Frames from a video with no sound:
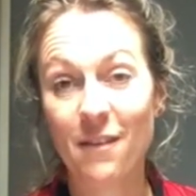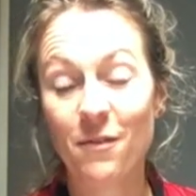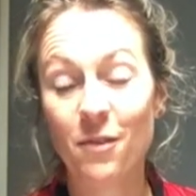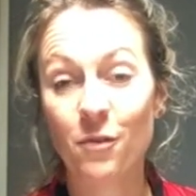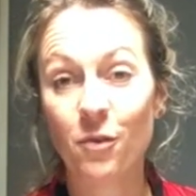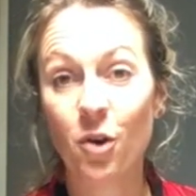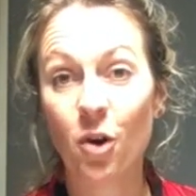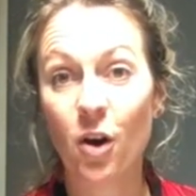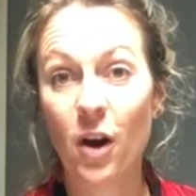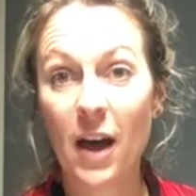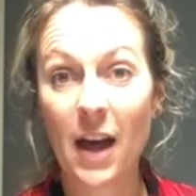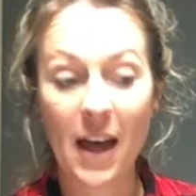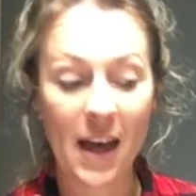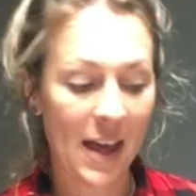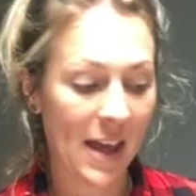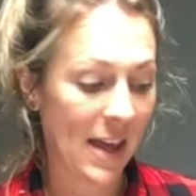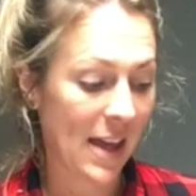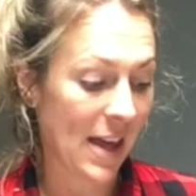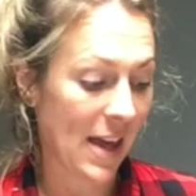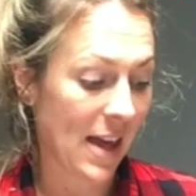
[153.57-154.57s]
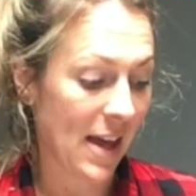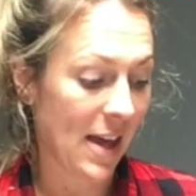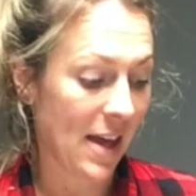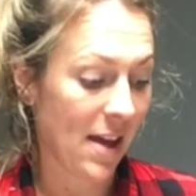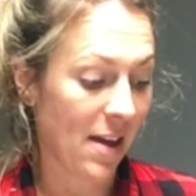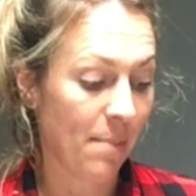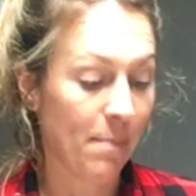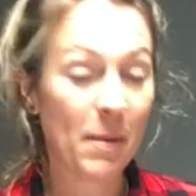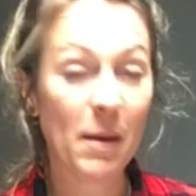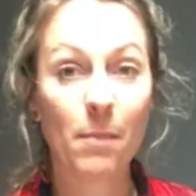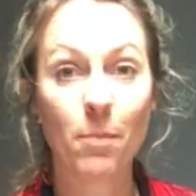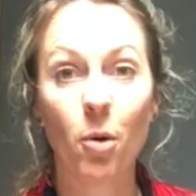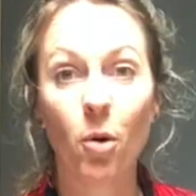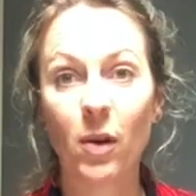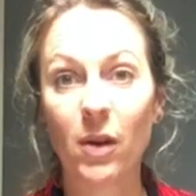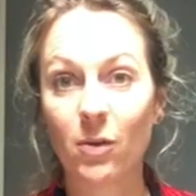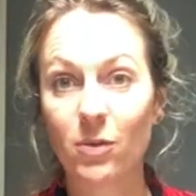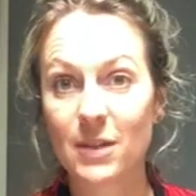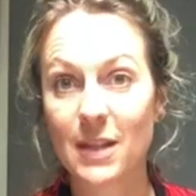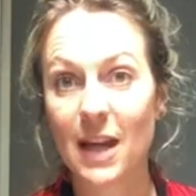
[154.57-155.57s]
If you've got a big
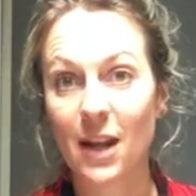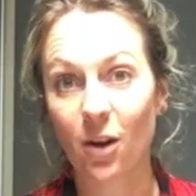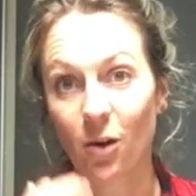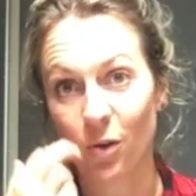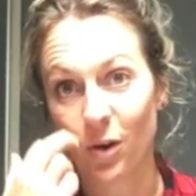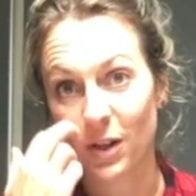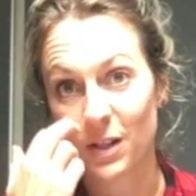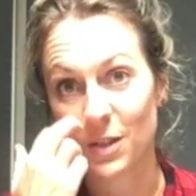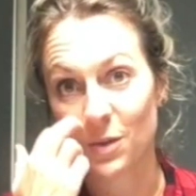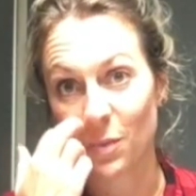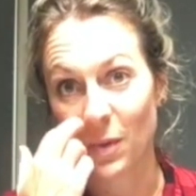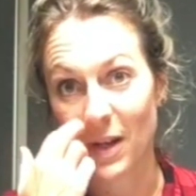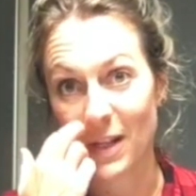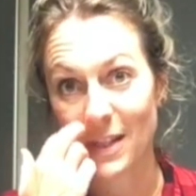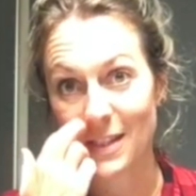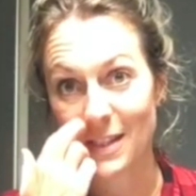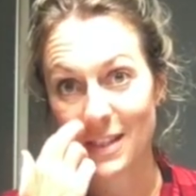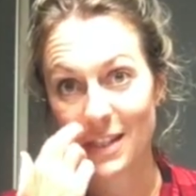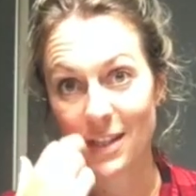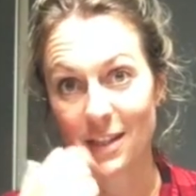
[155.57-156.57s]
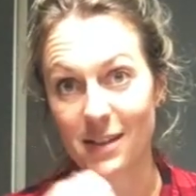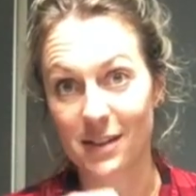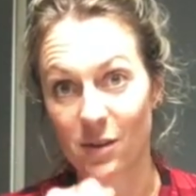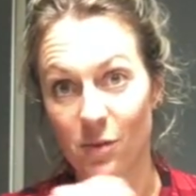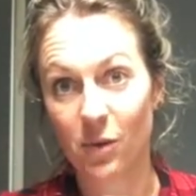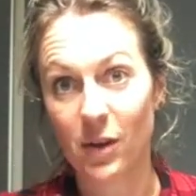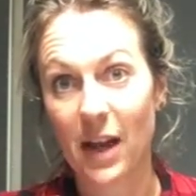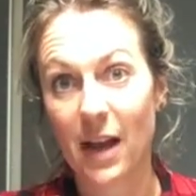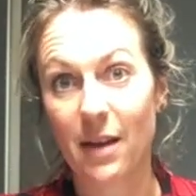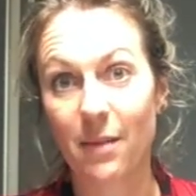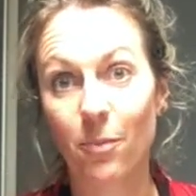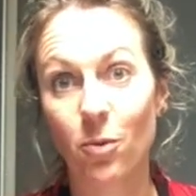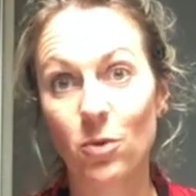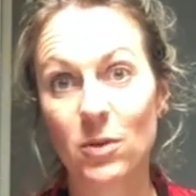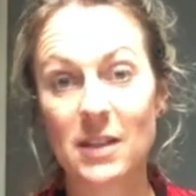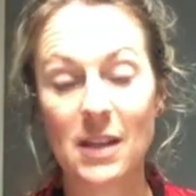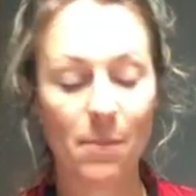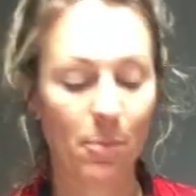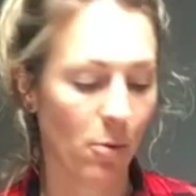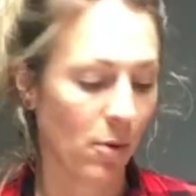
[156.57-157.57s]
bowl, it will take longer to whisk because it will get
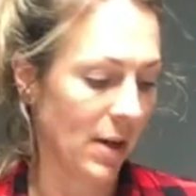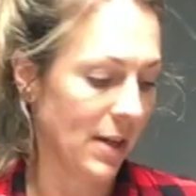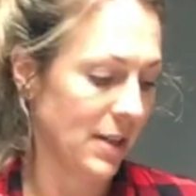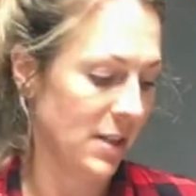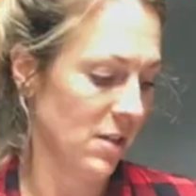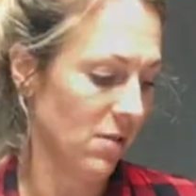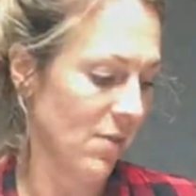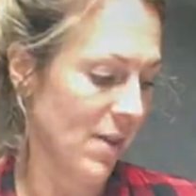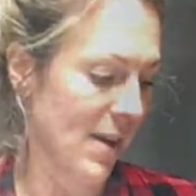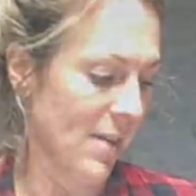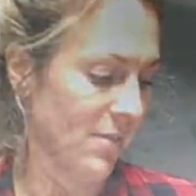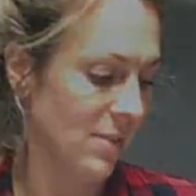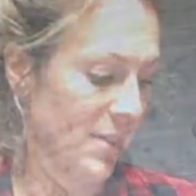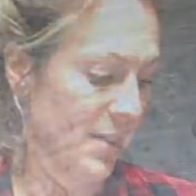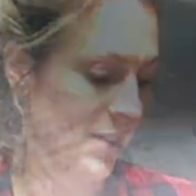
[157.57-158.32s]
more separated around.